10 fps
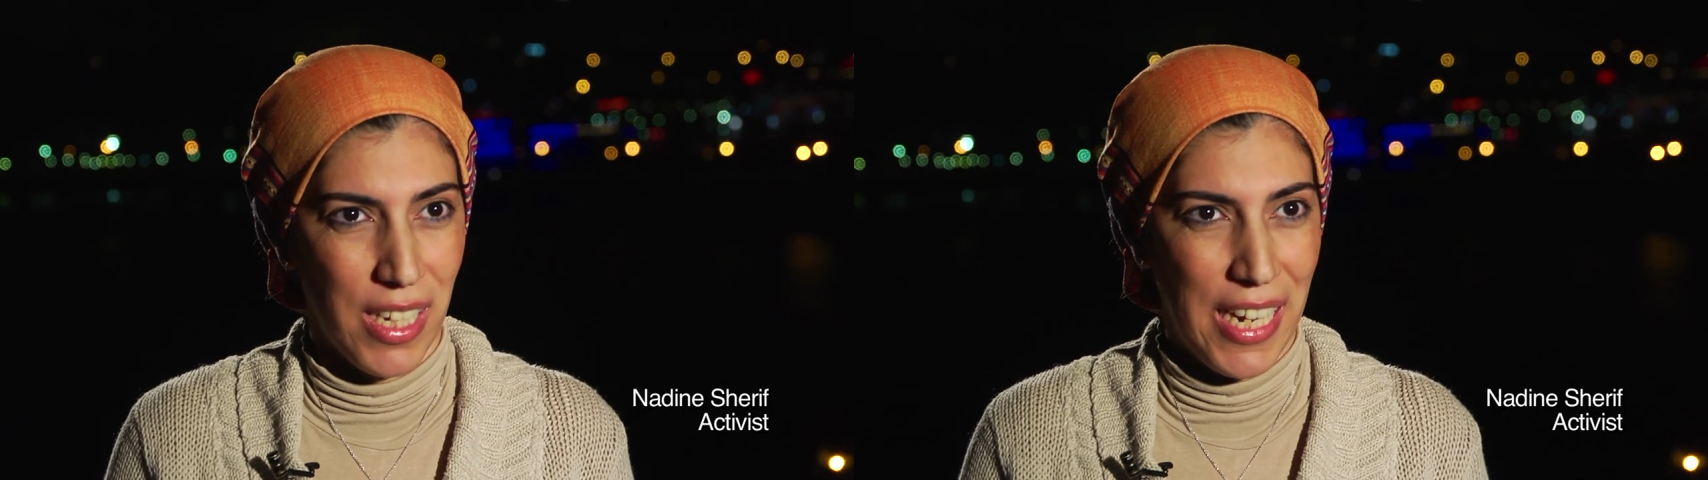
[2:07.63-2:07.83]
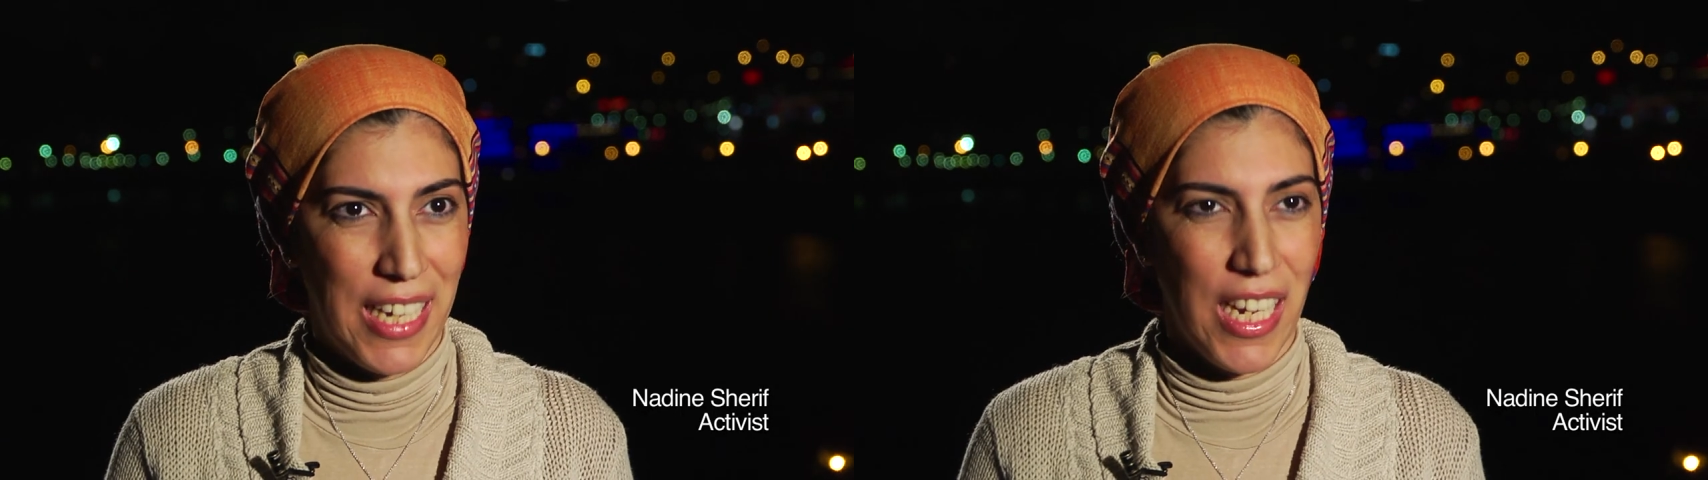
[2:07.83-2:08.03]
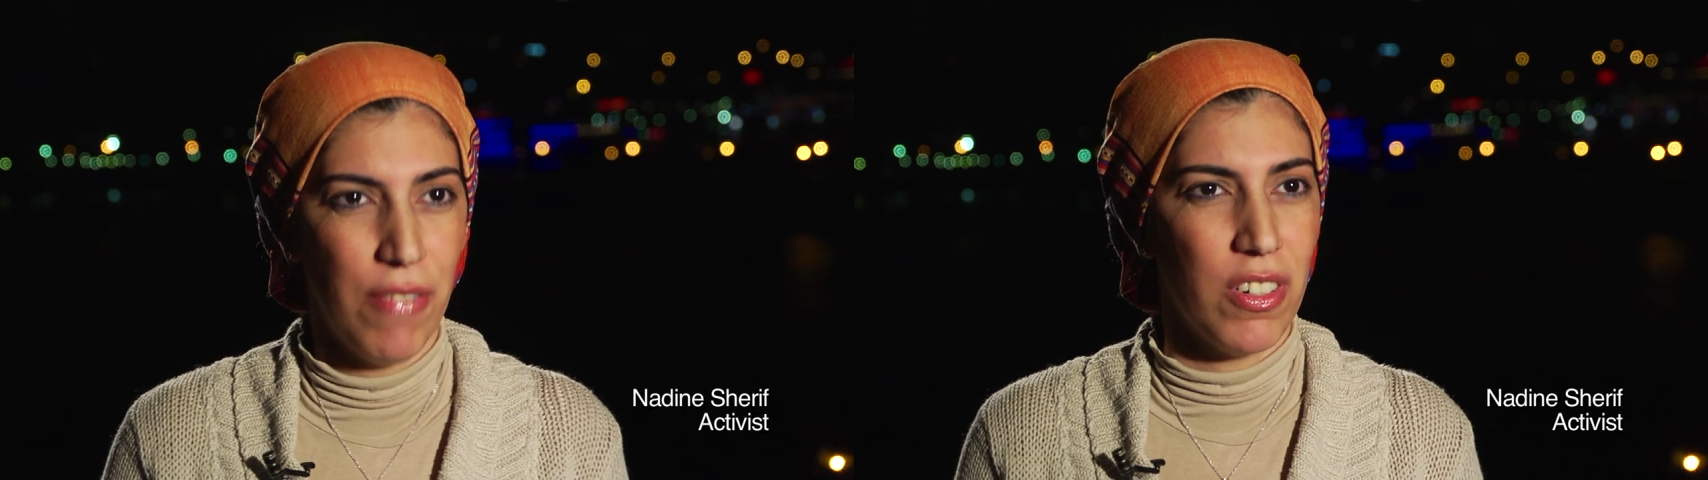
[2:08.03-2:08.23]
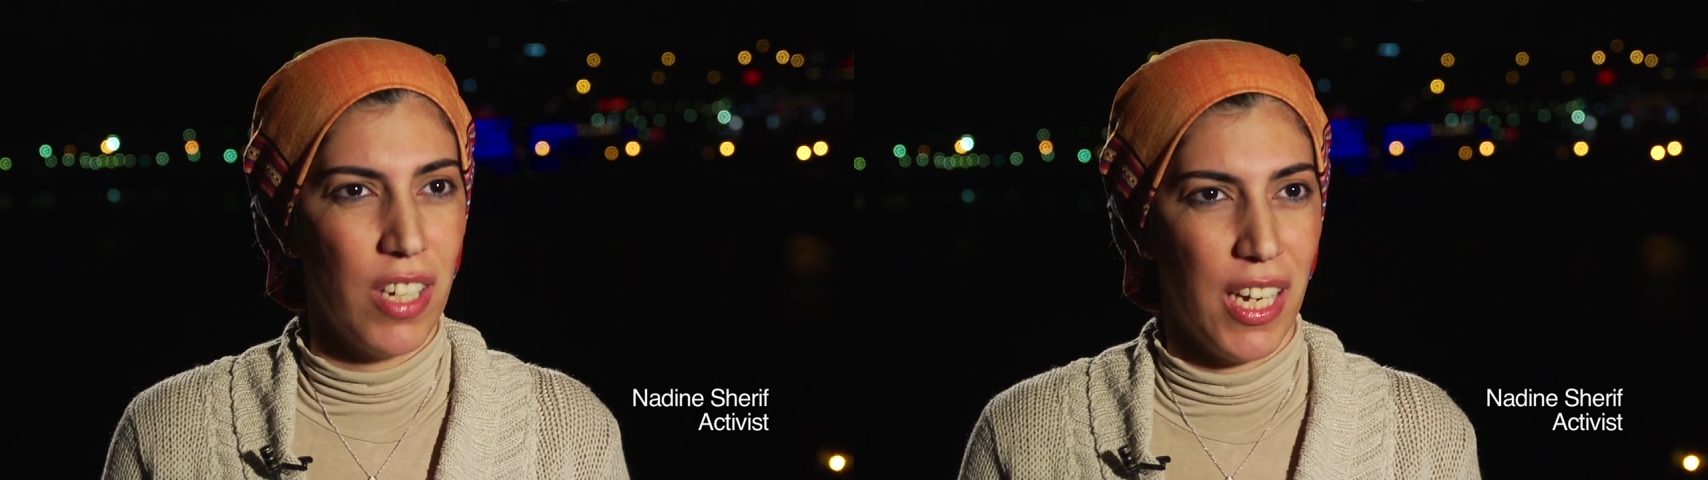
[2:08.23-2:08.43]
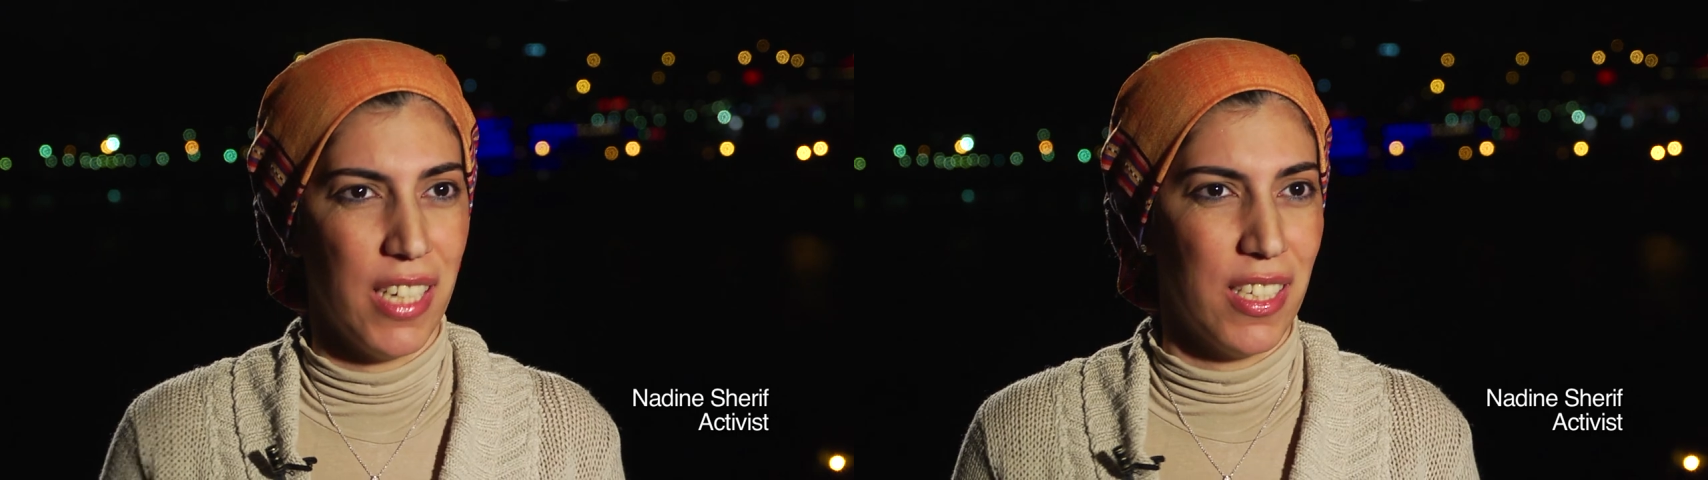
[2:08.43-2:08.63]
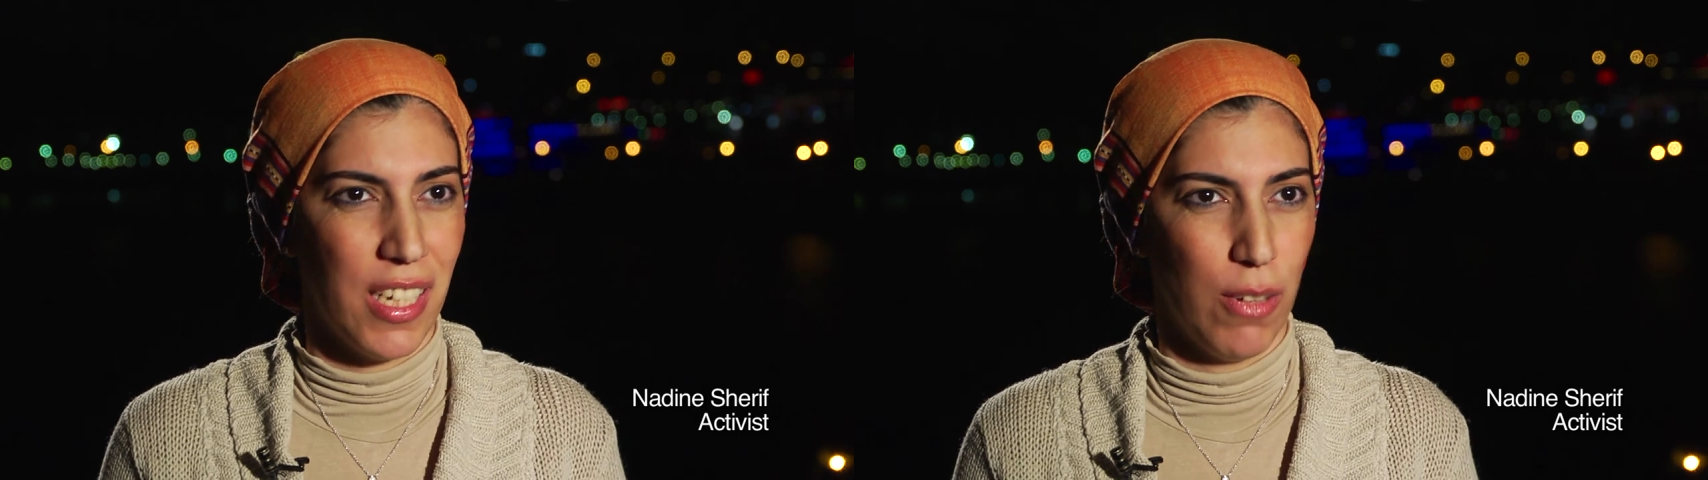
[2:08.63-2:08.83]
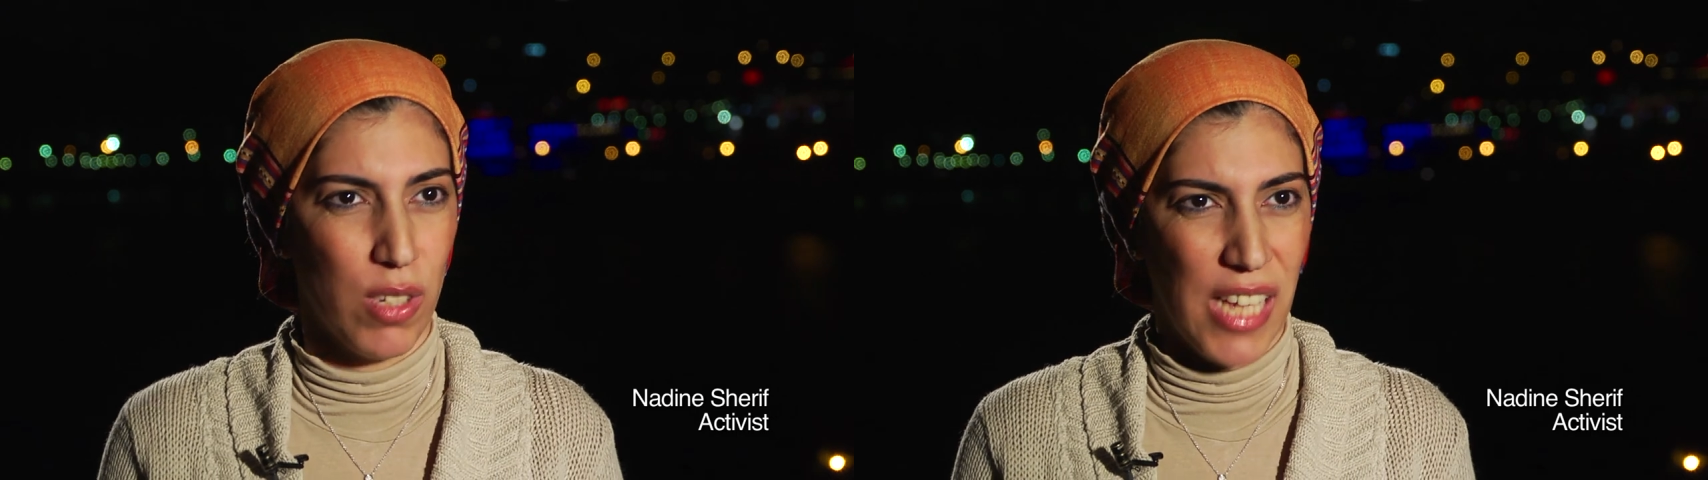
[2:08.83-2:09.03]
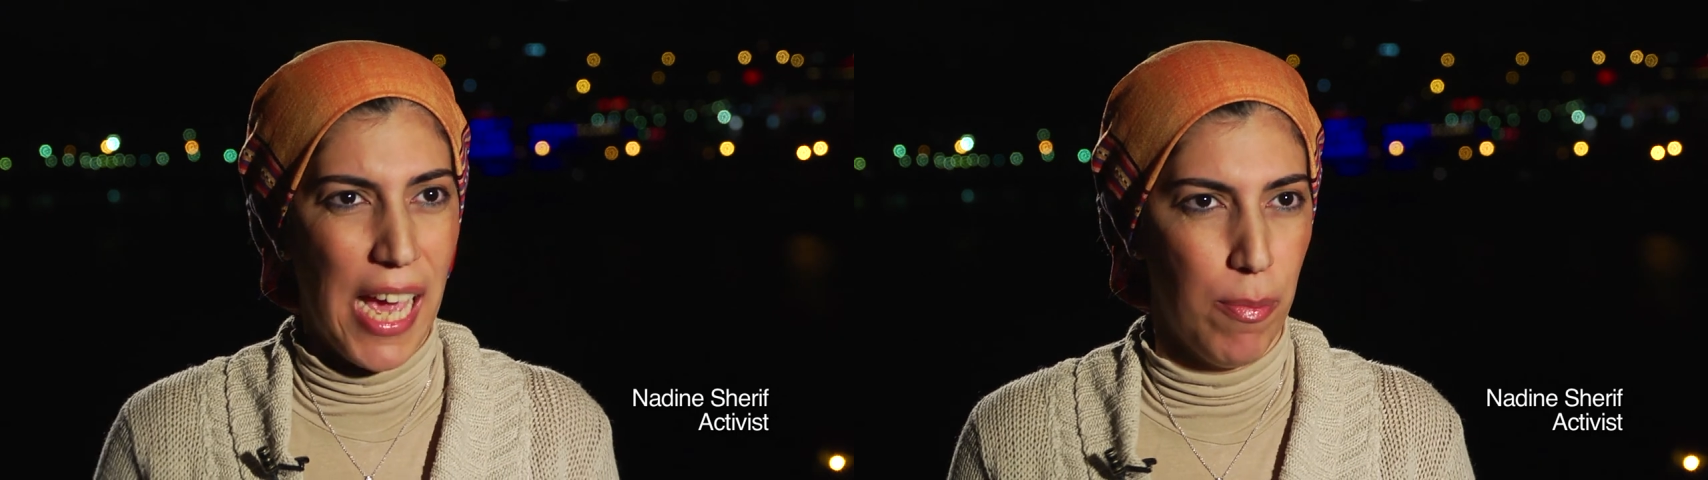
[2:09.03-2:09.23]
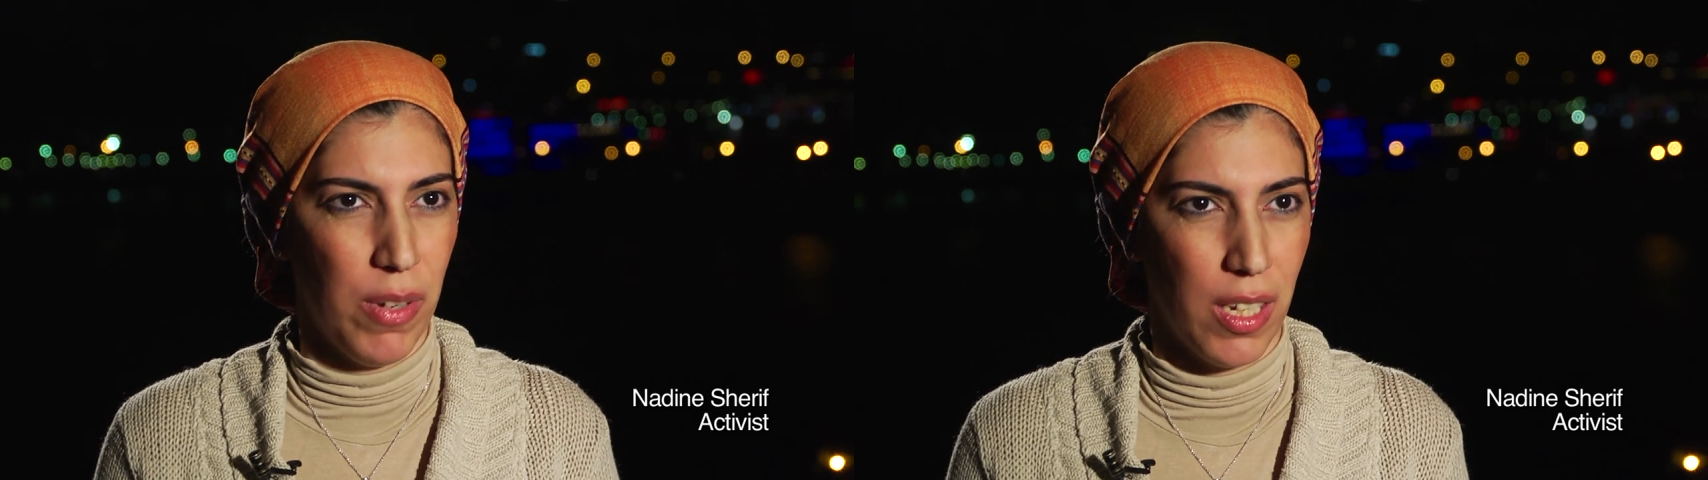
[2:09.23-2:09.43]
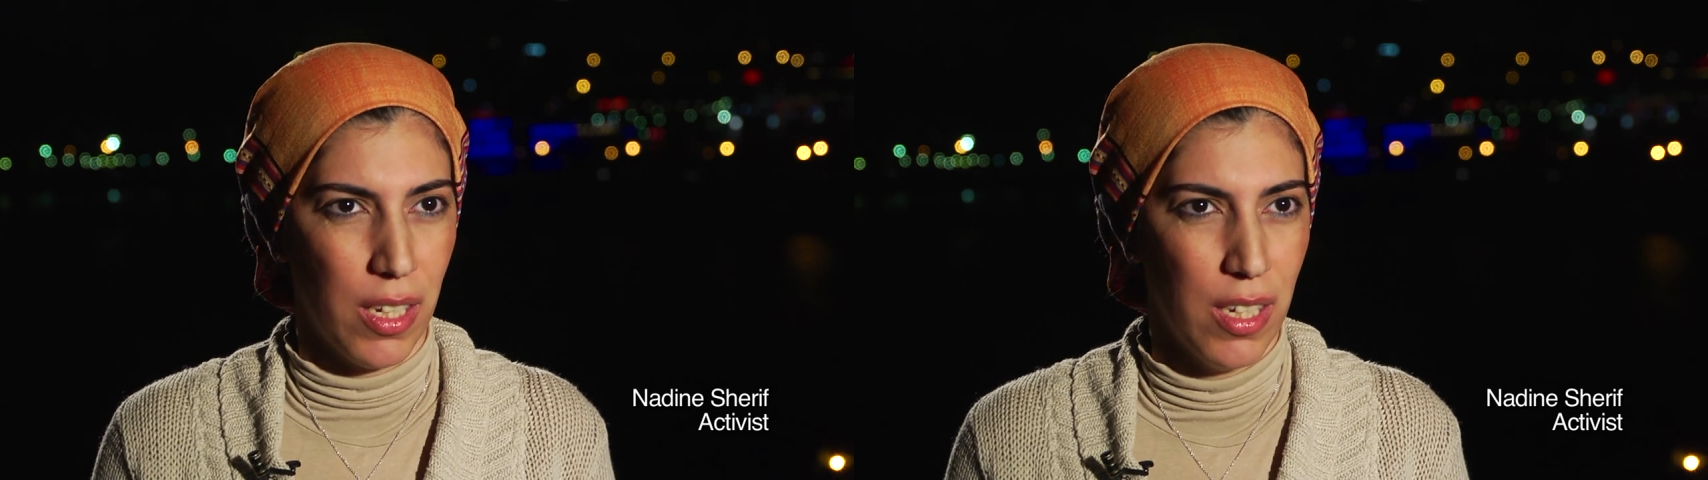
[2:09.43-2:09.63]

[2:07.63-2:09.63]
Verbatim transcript: and I never realized that it was happening.